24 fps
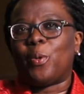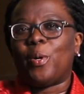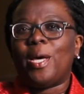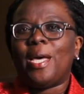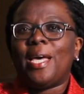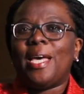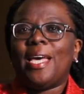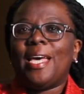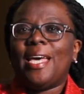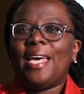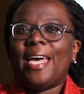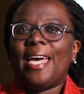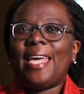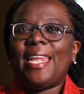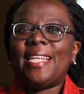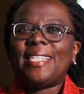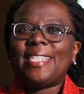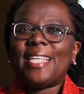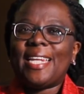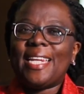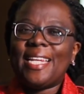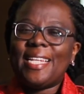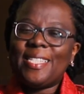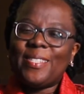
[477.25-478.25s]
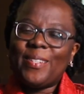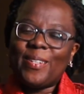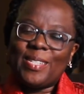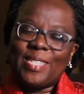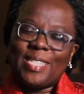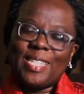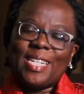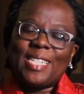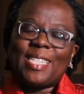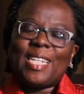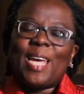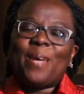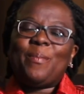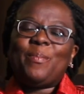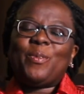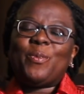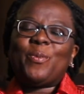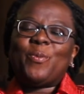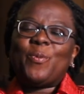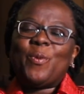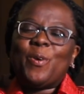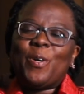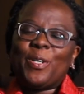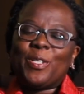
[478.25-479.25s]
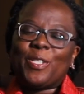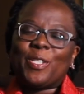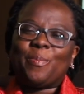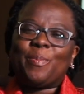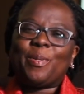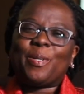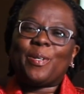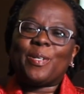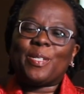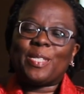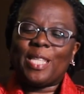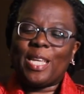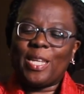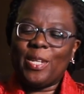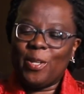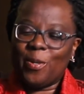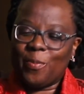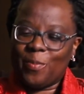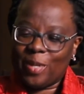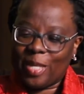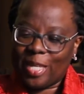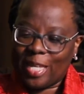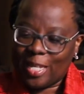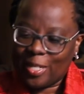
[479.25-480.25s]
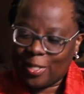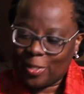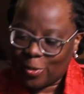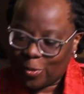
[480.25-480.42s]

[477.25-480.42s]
And it's an interesting time to watch, because then you begin